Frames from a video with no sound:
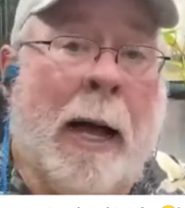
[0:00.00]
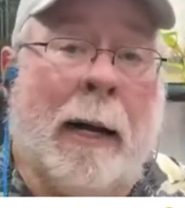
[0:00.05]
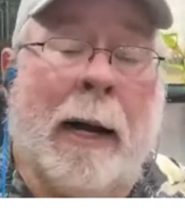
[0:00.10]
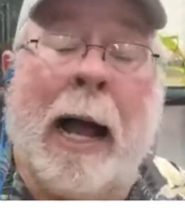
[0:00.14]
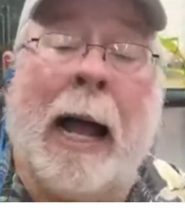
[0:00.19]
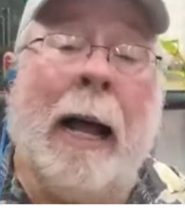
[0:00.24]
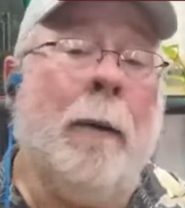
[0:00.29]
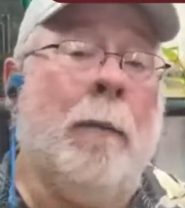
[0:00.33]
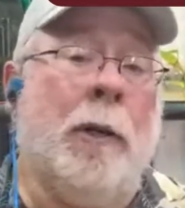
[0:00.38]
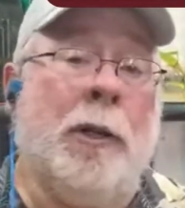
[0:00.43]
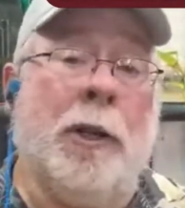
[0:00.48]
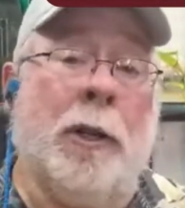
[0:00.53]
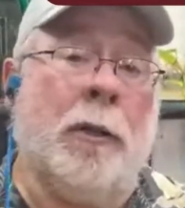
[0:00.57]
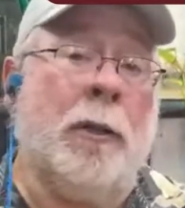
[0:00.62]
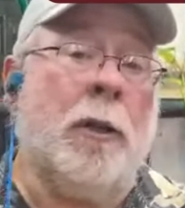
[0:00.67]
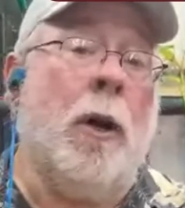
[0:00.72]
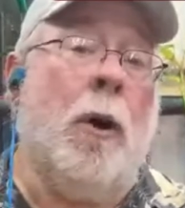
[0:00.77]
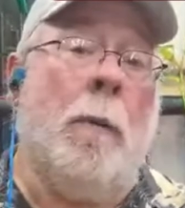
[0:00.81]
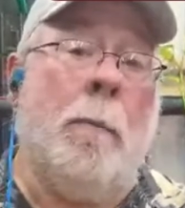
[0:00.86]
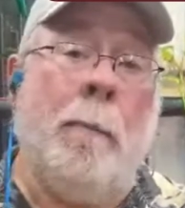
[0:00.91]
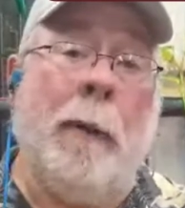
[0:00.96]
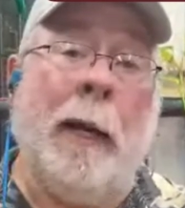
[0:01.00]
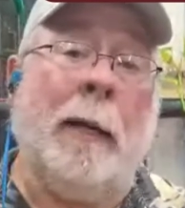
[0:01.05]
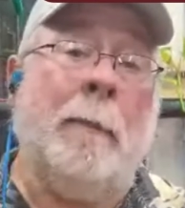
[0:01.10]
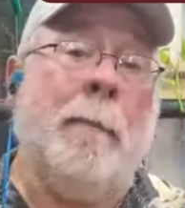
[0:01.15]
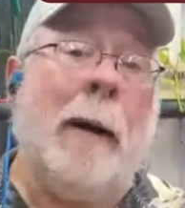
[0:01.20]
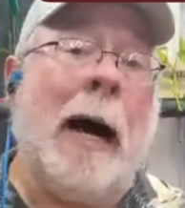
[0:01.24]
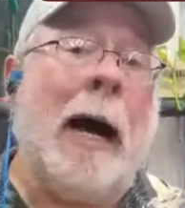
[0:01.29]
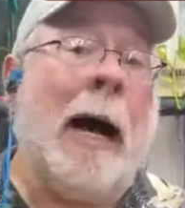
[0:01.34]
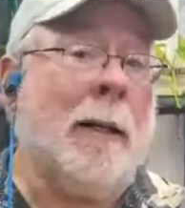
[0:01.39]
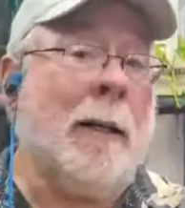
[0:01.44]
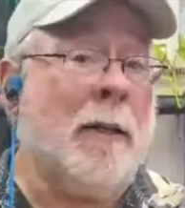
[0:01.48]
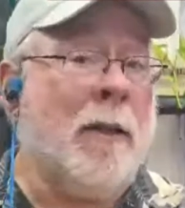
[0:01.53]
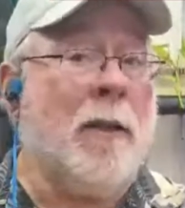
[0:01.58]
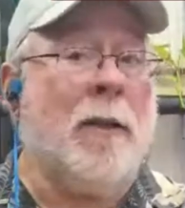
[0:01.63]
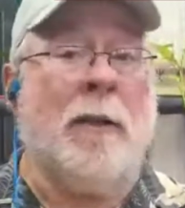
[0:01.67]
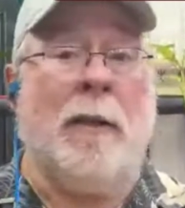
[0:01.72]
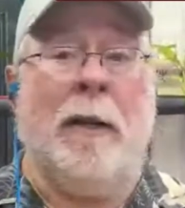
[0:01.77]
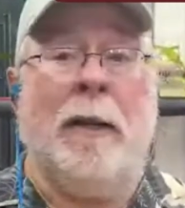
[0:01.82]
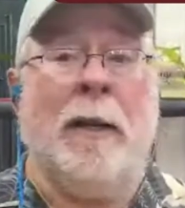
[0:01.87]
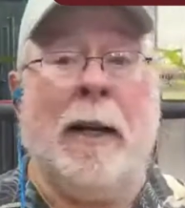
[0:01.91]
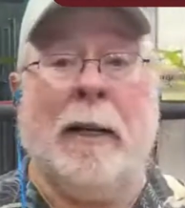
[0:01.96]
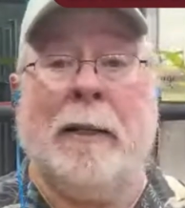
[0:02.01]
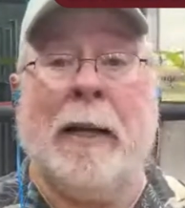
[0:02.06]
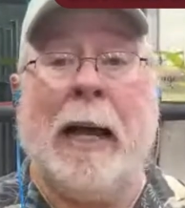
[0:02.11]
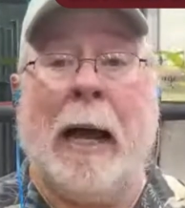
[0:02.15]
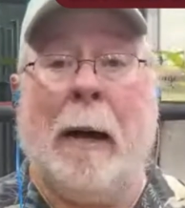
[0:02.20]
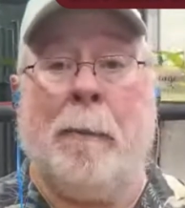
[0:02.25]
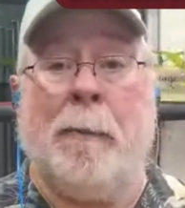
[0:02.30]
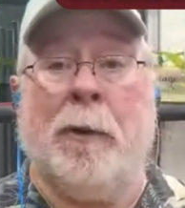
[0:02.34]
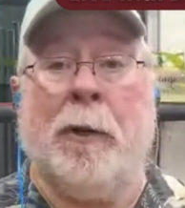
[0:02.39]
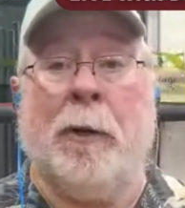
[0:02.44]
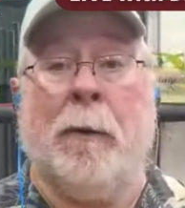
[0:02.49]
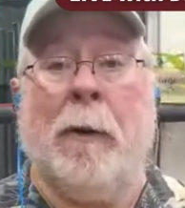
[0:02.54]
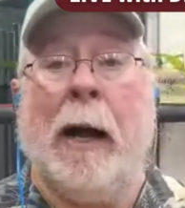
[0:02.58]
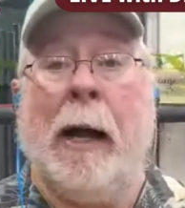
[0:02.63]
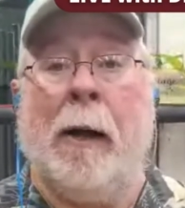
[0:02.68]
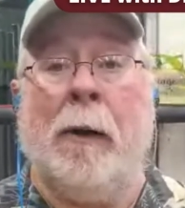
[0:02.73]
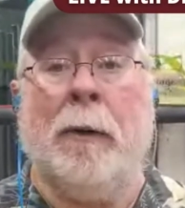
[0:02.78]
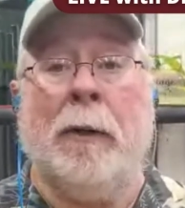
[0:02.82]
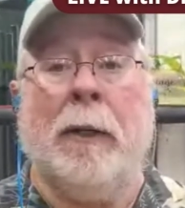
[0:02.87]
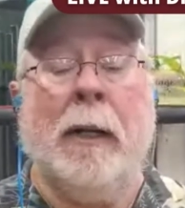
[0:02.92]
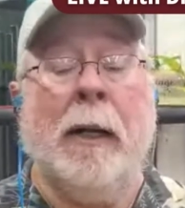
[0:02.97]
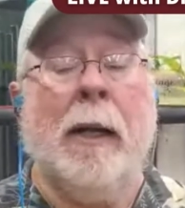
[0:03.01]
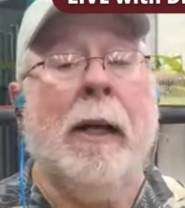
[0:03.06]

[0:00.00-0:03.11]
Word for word: I would just go big pots sitting on top of the ground.